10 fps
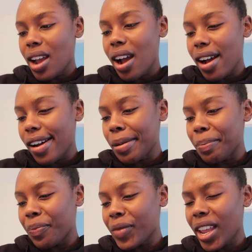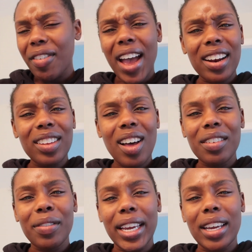I've had a lot
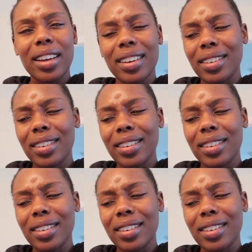of like